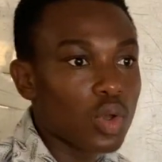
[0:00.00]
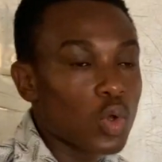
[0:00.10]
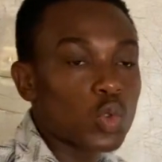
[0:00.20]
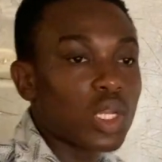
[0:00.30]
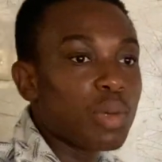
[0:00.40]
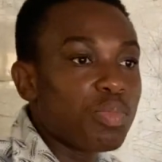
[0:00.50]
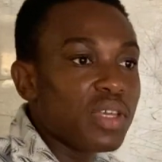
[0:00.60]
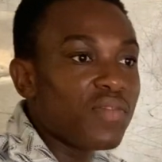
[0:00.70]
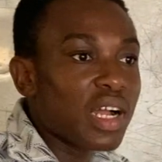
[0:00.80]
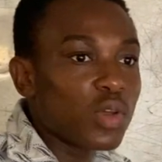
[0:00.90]
So the
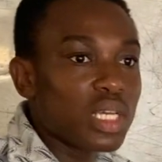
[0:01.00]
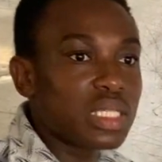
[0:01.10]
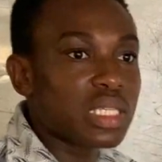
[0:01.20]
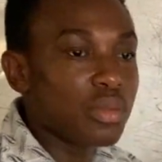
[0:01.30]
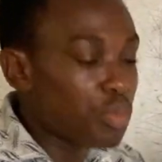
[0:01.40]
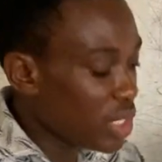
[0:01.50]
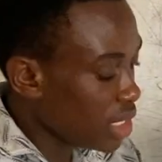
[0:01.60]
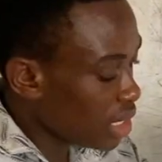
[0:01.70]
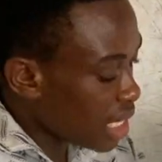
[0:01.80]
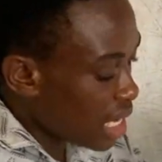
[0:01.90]
p-value is simply
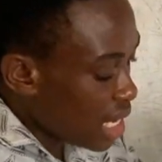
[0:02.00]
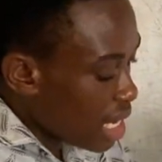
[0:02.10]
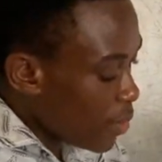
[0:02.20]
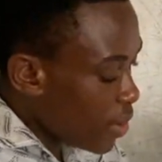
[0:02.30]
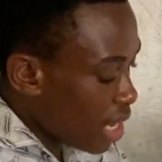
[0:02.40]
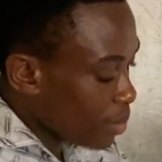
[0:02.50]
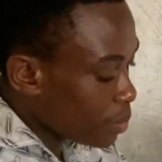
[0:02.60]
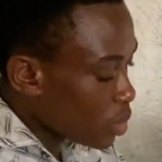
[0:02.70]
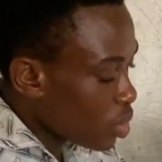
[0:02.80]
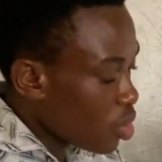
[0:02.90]
the area
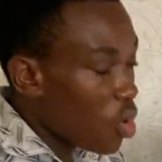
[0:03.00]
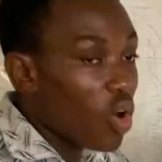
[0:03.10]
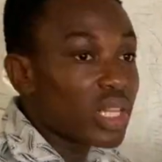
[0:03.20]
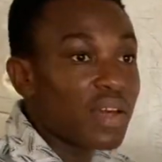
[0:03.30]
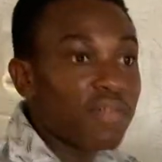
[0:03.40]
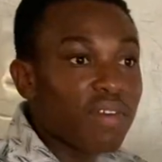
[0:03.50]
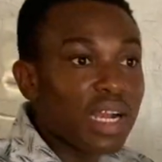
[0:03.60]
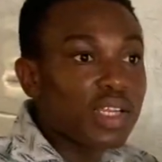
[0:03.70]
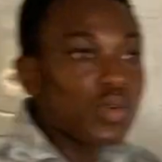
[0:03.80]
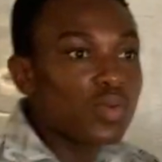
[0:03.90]
or the
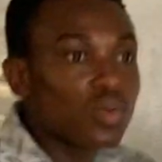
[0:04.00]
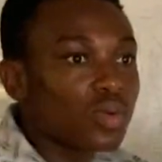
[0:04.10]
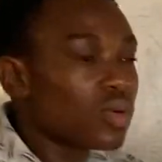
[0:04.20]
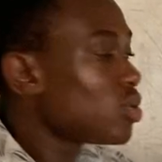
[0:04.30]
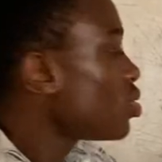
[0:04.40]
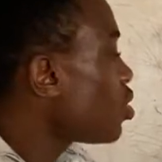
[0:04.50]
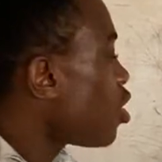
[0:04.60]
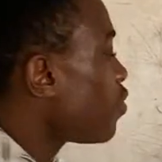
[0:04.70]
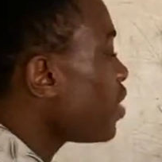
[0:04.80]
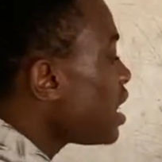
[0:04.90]
value
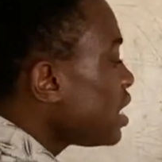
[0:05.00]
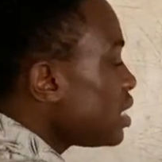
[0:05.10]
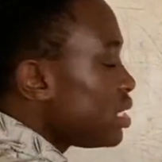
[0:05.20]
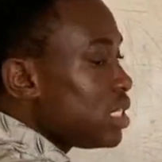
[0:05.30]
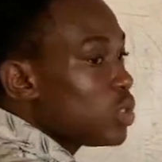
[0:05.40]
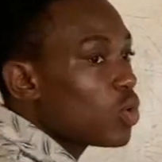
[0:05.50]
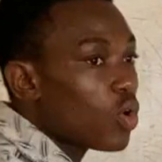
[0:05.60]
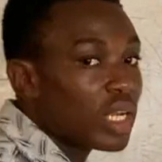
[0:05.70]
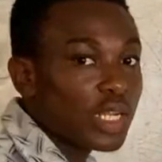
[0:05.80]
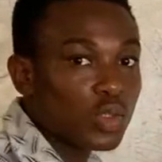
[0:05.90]
of any
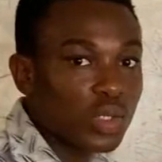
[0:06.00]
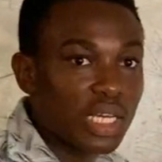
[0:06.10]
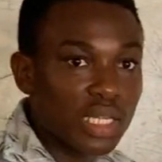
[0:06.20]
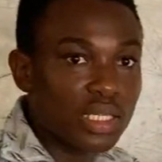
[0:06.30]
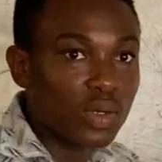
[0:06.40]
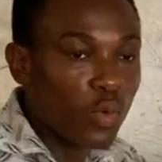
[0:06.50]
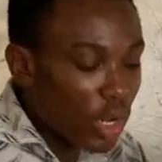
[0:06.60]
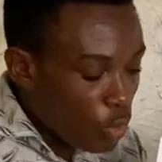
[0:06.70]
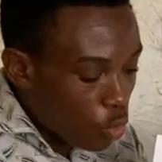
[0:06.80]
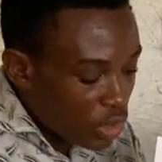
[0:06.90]
z-score that you get
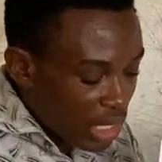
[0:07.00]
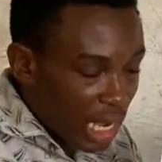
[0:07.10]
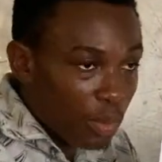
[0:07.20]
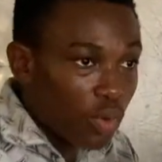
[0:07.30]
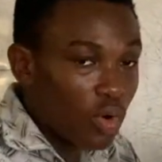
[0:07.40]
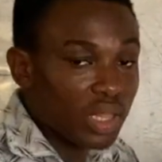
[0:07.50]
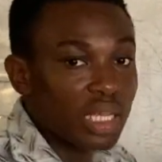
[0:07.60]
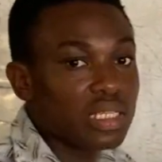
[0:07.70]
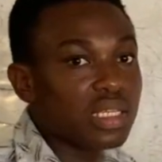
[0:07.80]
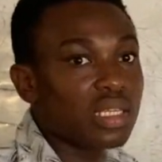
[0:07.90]
when looked up on
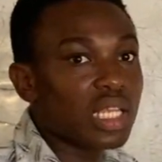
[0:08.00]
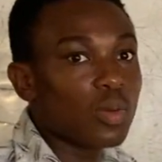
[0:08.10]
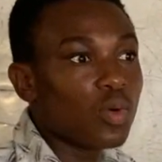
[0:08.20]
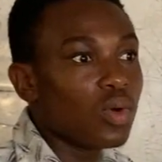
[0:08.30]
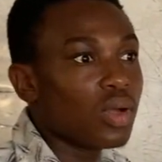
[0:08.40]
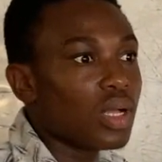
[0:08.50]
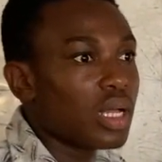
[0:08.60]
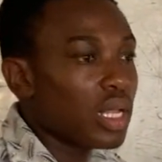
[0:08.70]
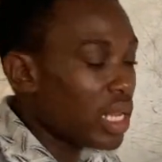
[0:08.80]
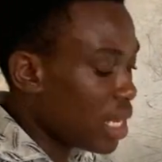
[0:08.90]
the z-table.
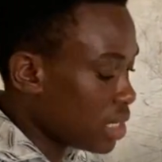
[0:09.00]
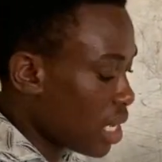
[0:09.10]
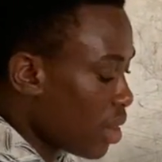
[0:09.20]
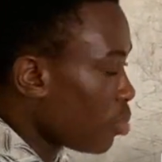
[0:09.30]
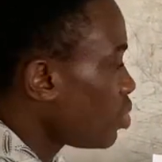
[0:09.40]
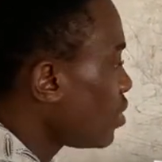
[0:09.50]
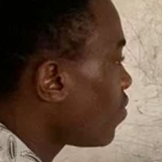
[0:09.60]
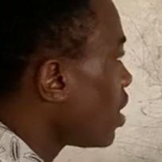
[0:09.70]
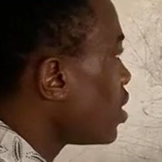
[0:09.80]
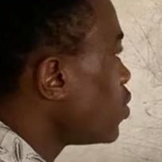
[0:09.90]
That's our
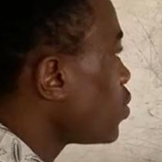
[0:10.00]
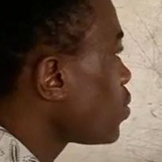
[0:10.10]
p-value.